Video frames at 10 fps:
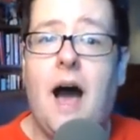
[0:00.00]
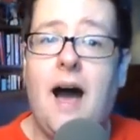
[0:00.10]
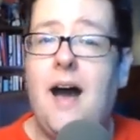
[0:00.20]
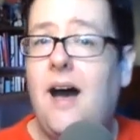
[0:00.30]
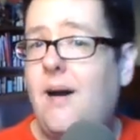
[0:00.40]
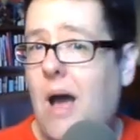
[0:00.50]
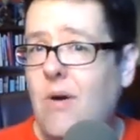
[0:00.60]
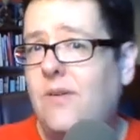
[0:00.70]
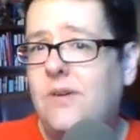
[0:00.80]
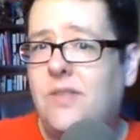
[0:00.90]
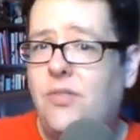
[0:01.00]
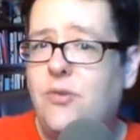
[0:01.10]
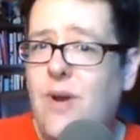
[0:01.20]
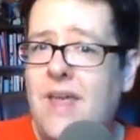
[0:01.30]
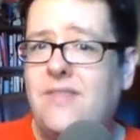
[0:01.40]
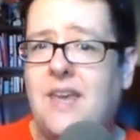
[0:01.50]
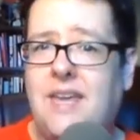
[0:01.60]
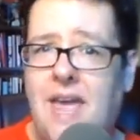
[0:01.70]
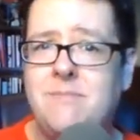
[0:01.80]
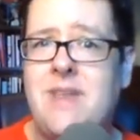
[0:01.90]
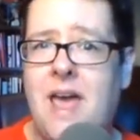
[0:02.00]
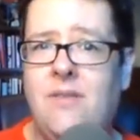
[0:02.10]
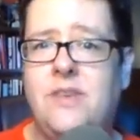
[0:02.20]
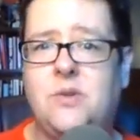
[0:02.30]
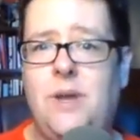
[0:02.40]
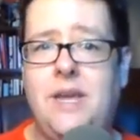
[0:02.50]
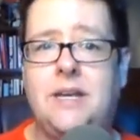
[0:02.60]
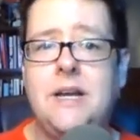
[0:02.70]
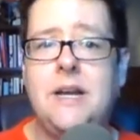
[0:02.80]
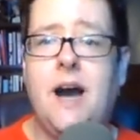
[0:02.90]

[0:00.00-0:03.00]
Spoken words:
However, the threat that came down this week